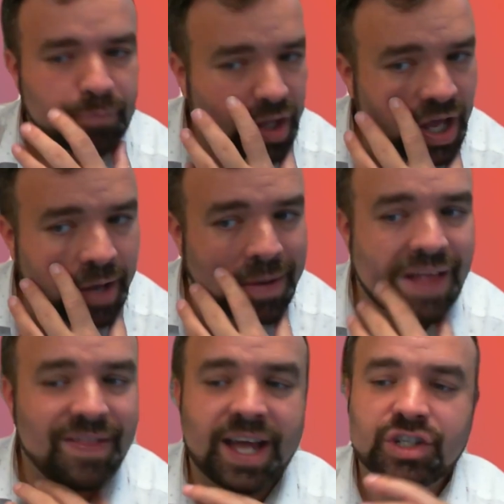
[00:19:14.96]
And
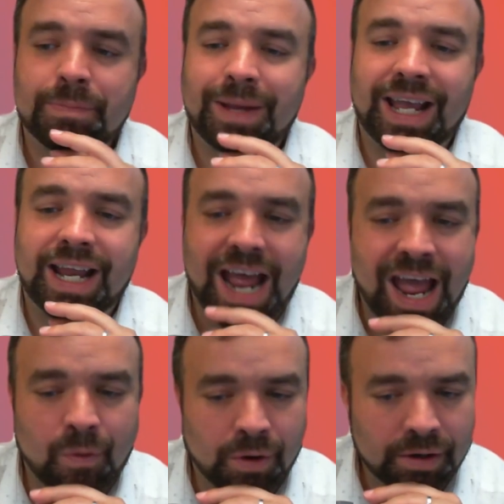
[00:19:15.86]
that should be an
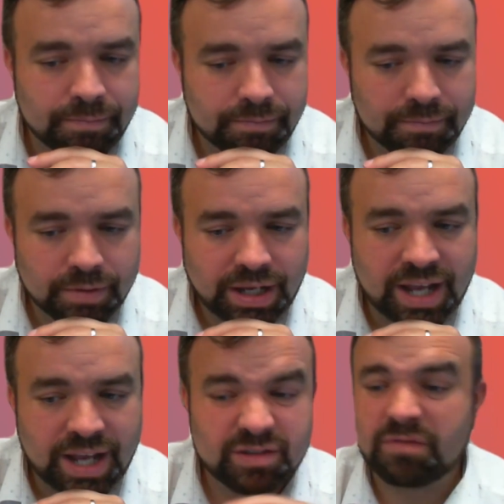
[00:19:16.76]
hour.
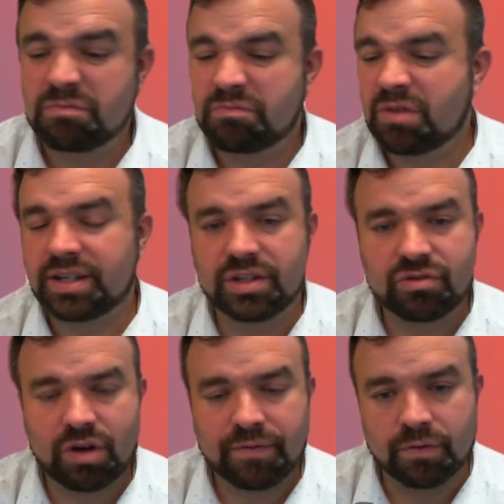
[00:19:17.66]
Okay, so nice and
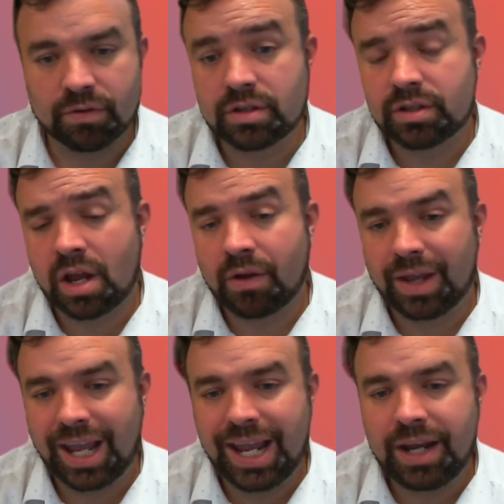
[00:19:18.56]
straightforward. So
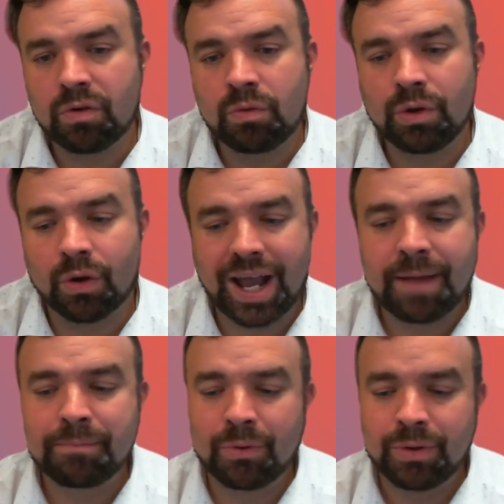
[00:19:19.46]
in all, your
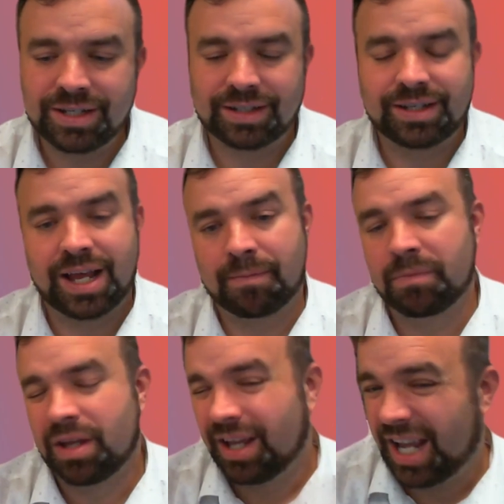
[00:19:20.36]
endpoint
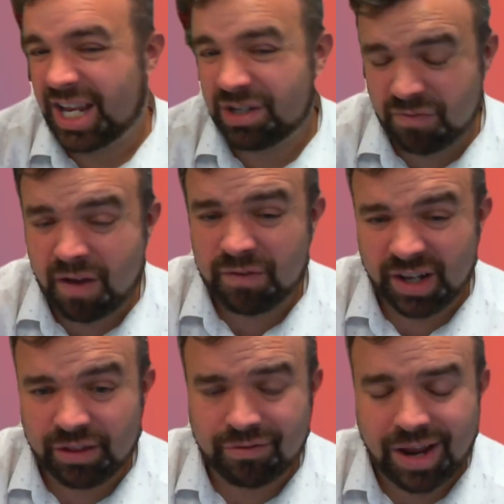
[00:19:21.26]
exam is
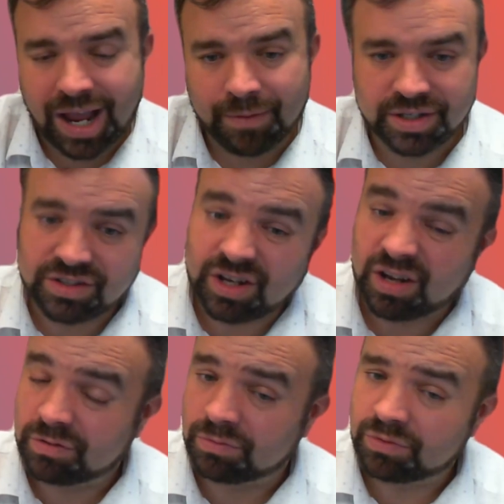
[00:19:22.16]
roughly 3 hours in
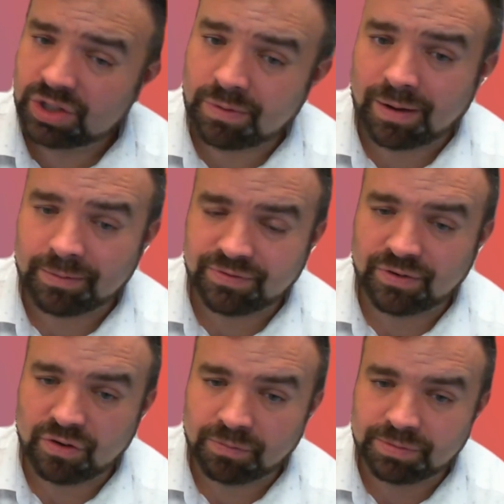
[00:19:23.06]
total, 2 hours
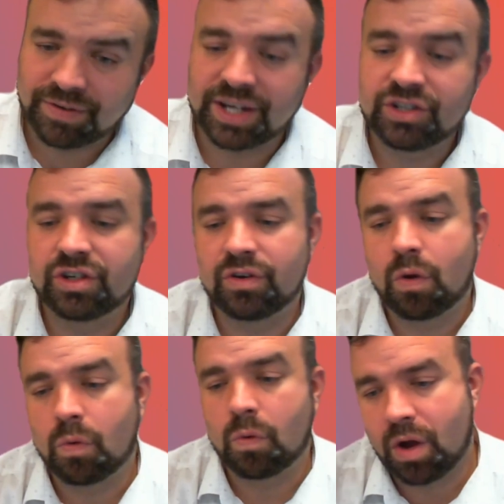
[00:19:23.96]
for an observation,
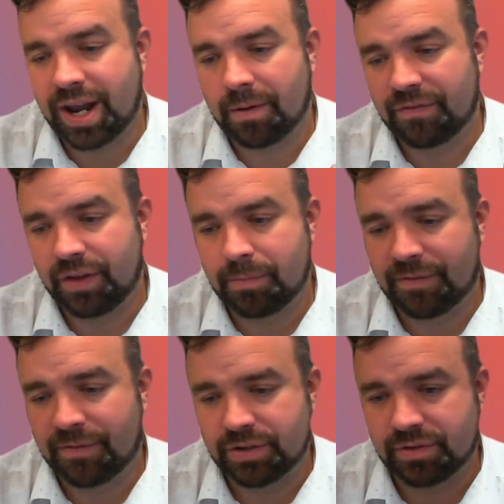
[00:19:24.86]
1 hour for your
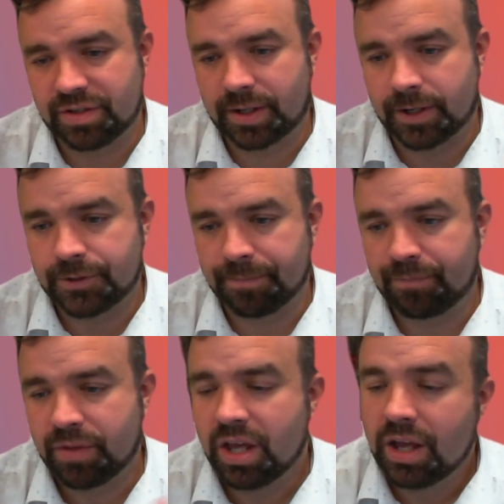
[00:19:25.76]
professional discussion.